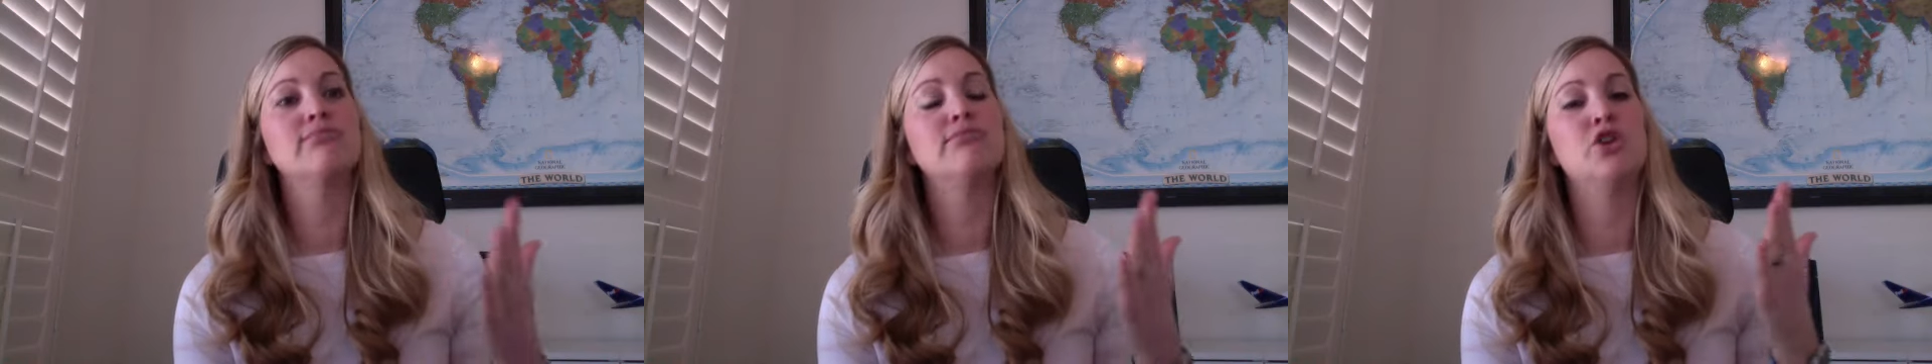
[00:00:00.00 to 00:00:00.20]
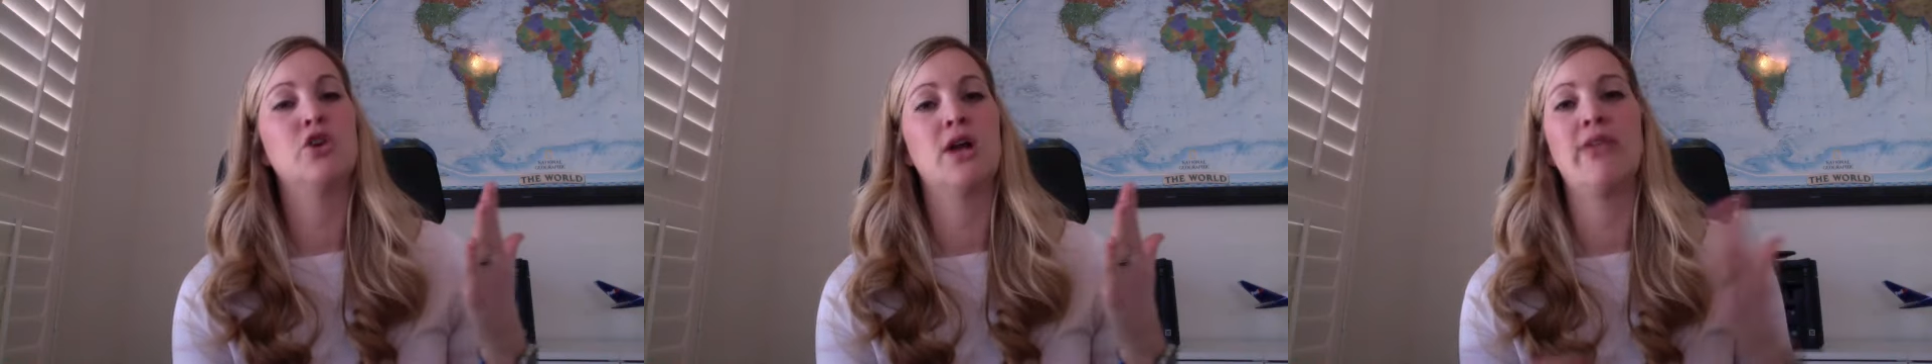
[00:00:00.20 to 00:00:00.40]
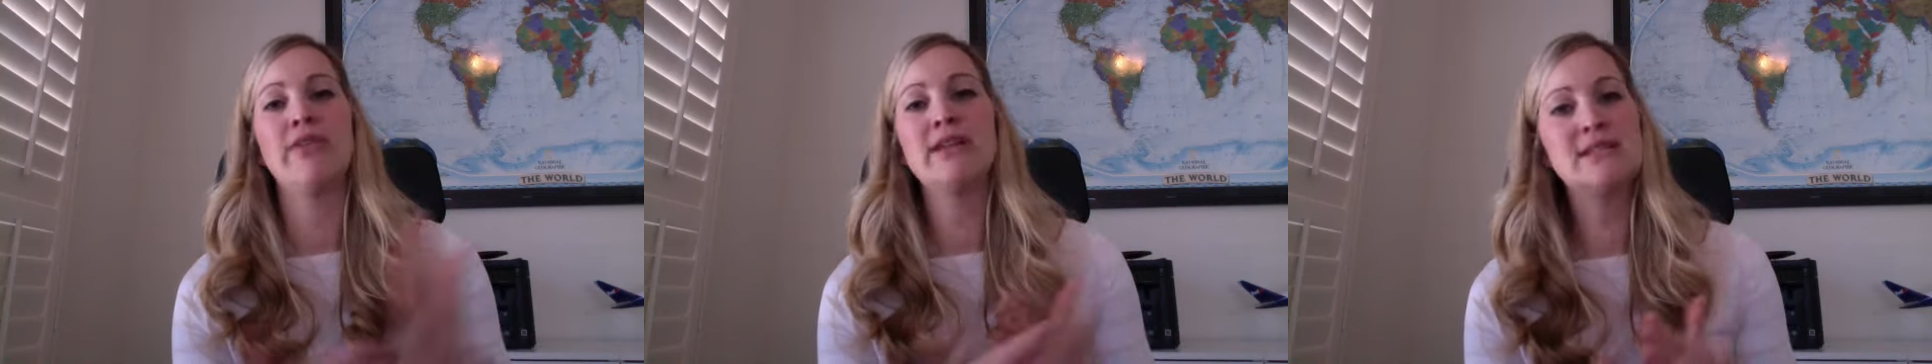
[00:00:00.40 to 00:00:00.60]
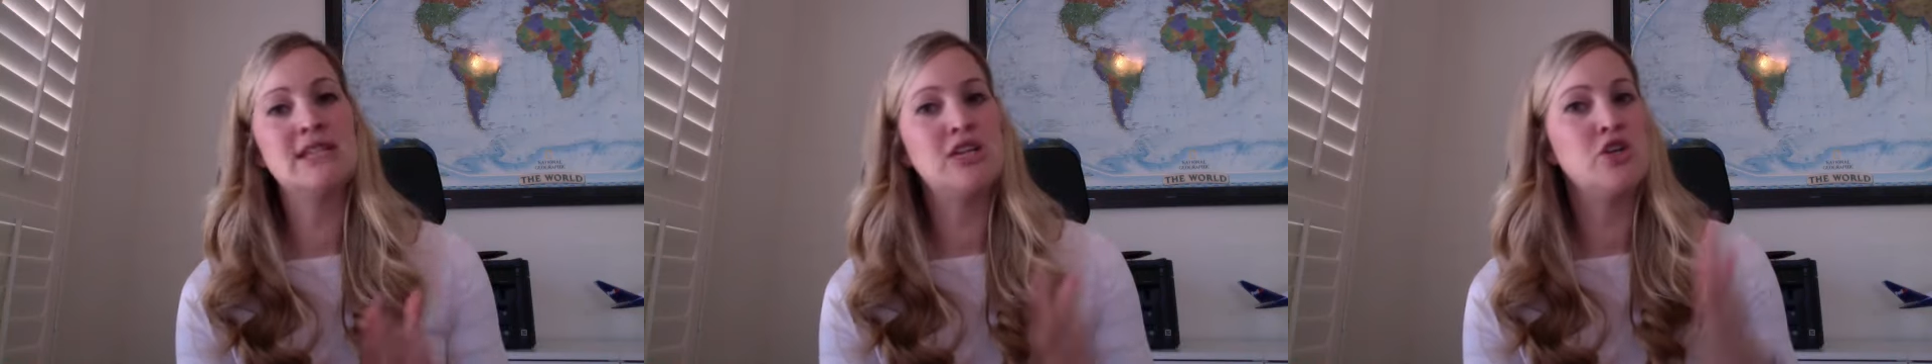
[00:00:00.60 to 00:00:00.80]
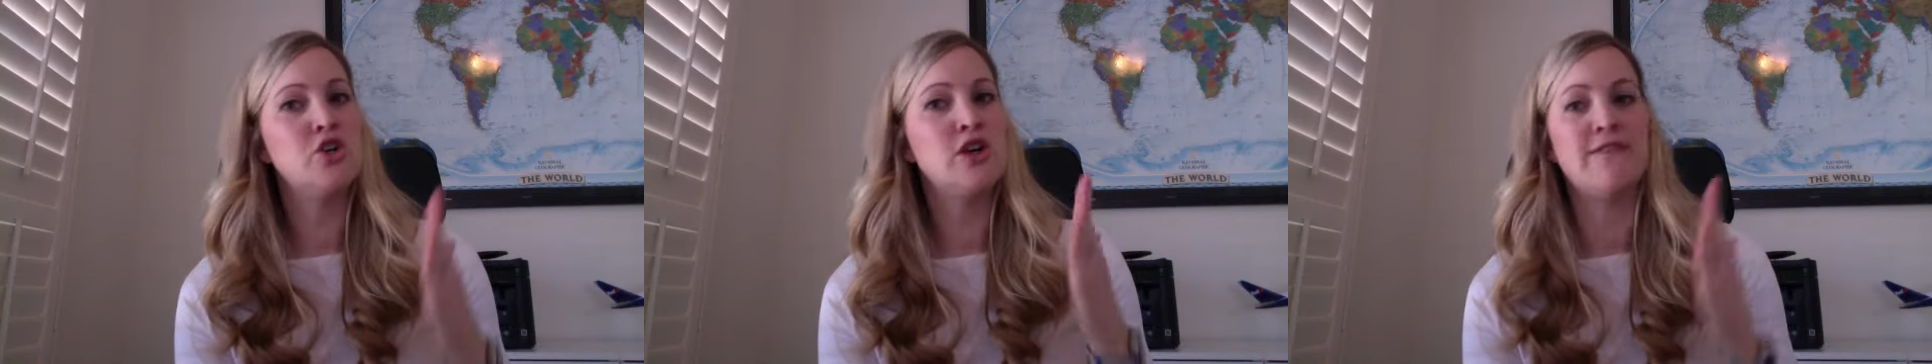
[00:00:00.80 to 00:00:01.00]
you're not listening,
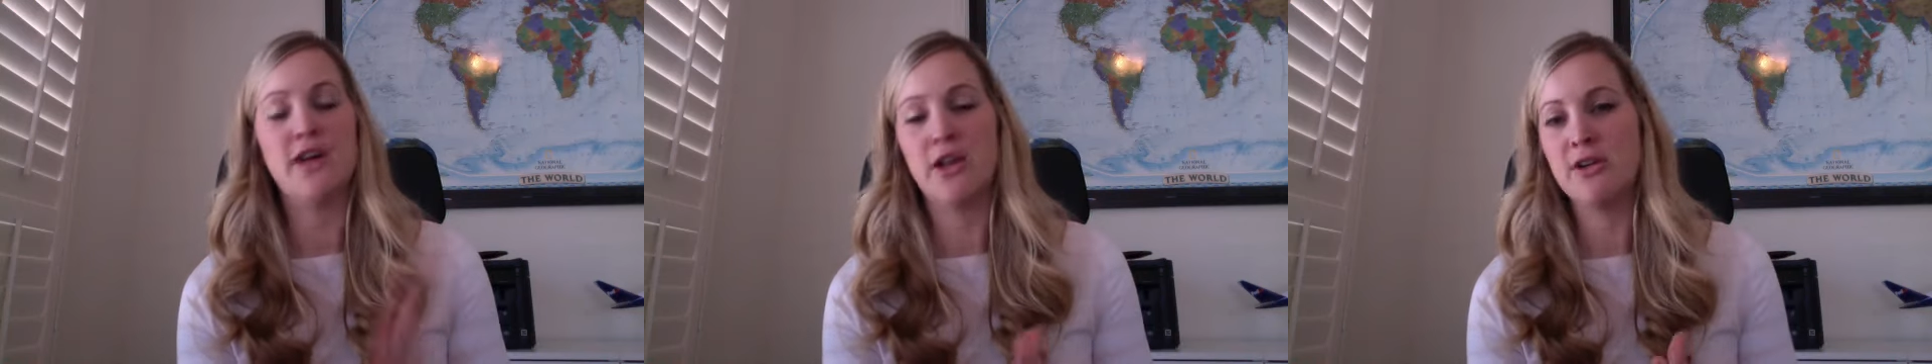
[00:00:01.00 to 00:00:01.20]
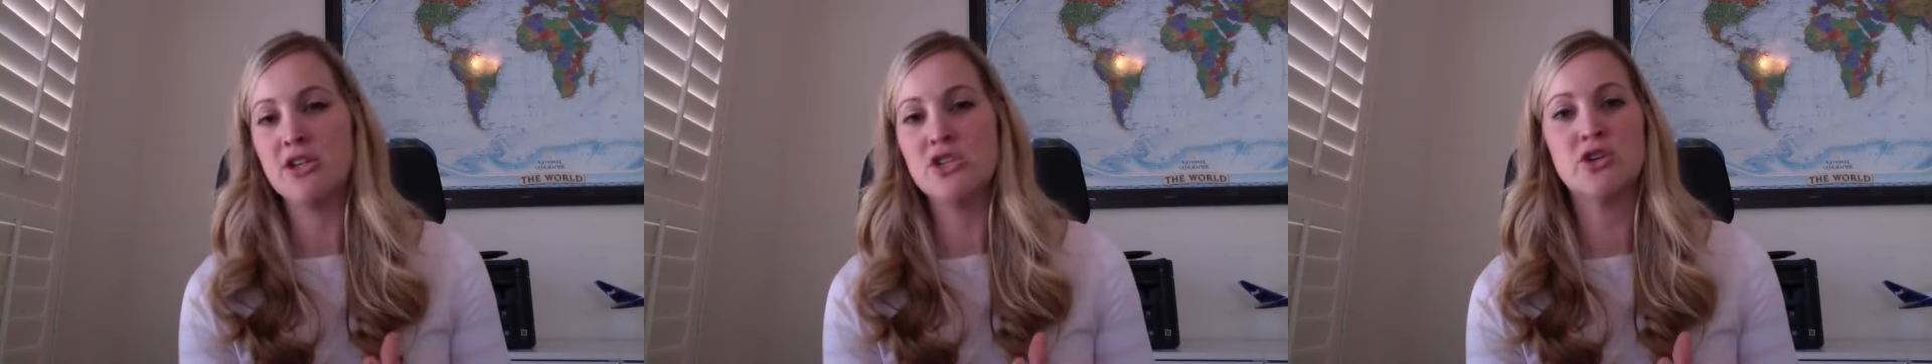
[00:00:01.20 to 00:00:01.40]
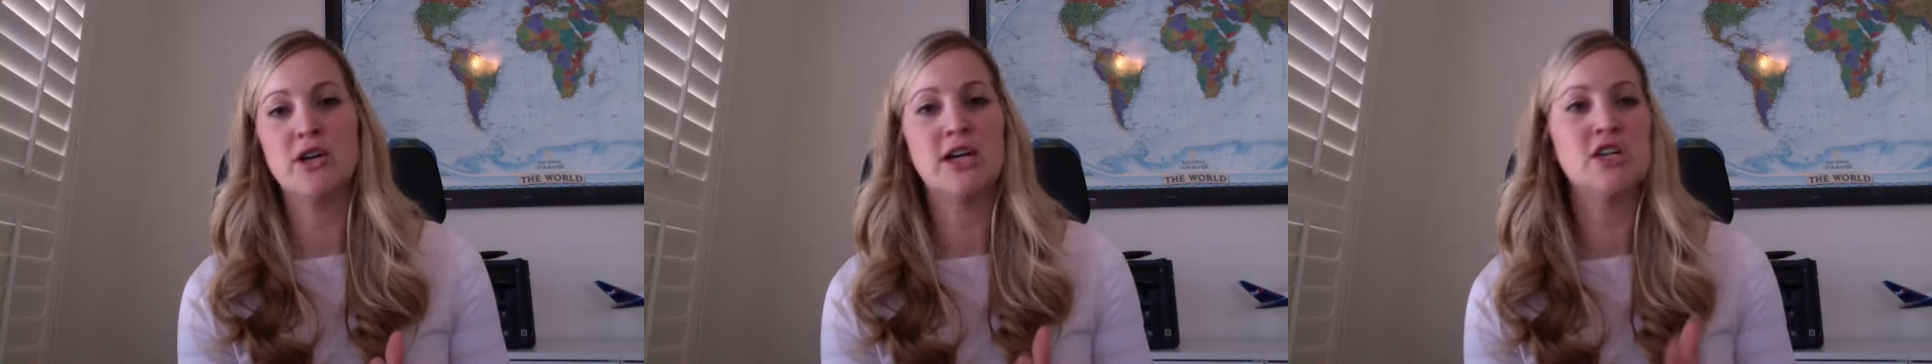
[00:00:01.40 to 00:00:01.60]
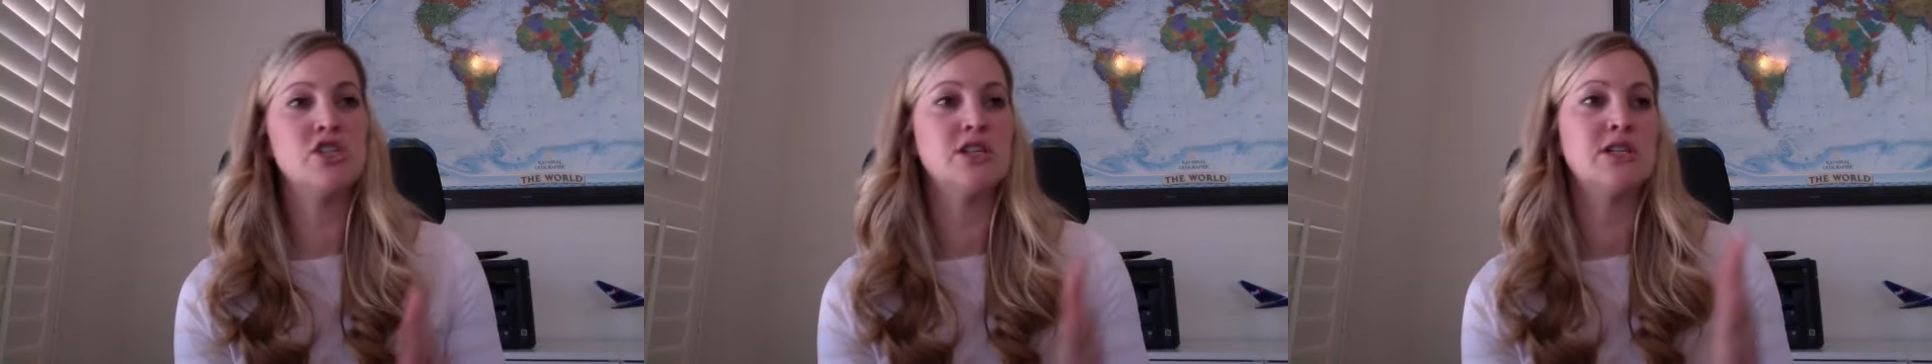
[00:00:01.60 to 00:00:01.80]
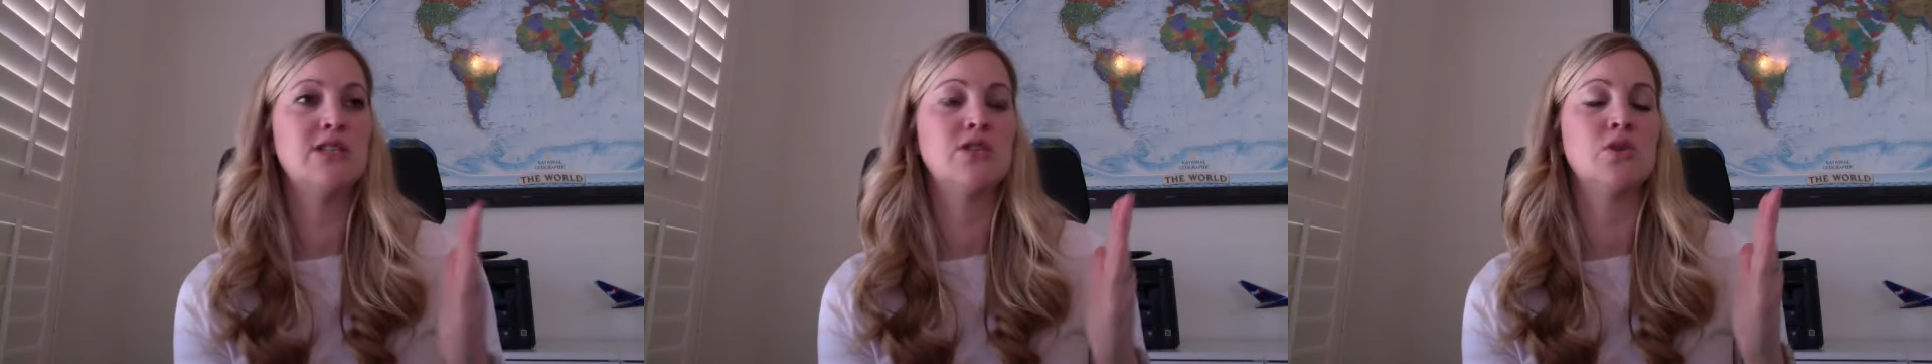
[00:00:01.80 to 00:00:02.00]
you're not following
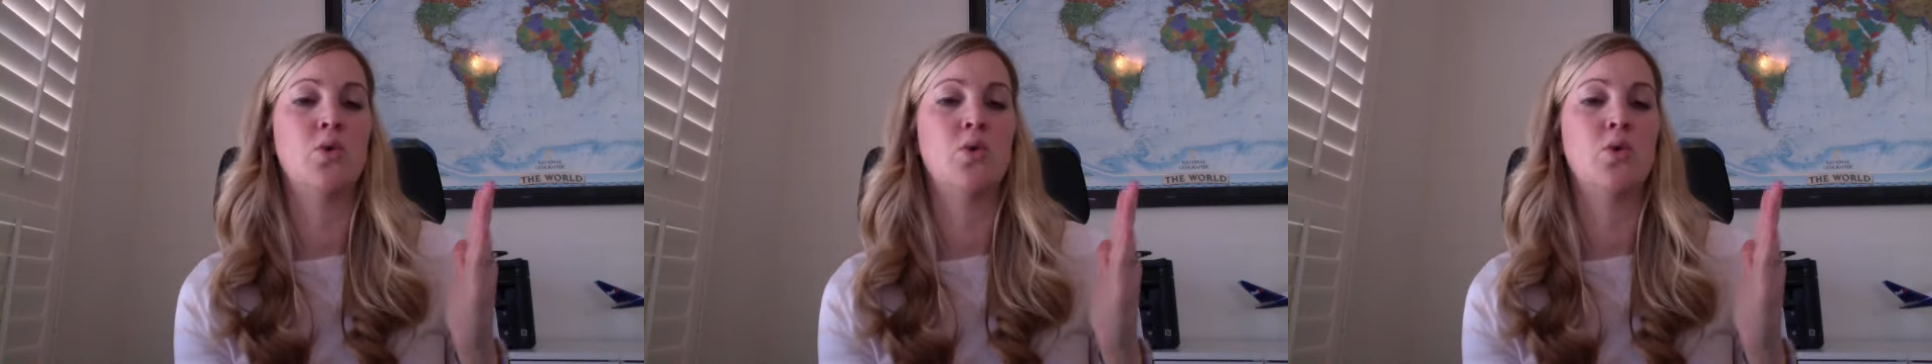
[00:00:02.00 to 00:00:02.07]
directions,